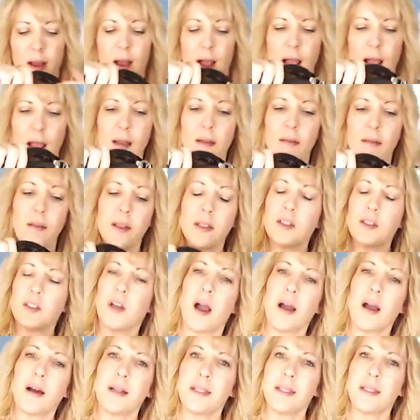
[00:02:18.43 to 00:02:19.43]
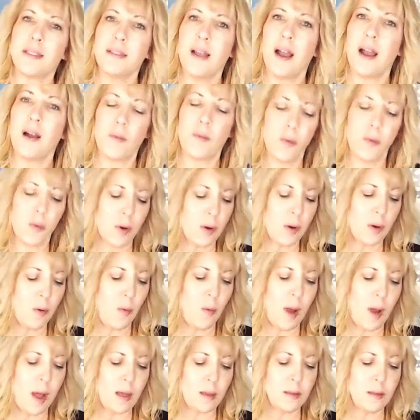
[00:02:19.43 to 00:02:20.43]
I, chocolate's not real
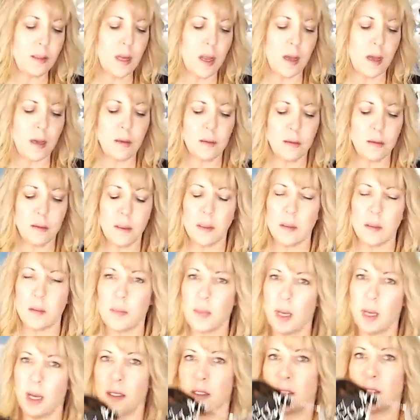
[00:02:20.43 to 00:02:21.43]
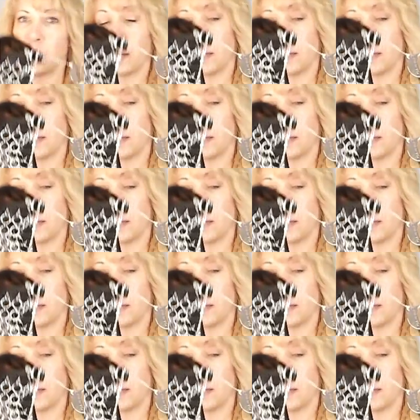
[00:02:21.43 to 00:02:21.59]
well known, but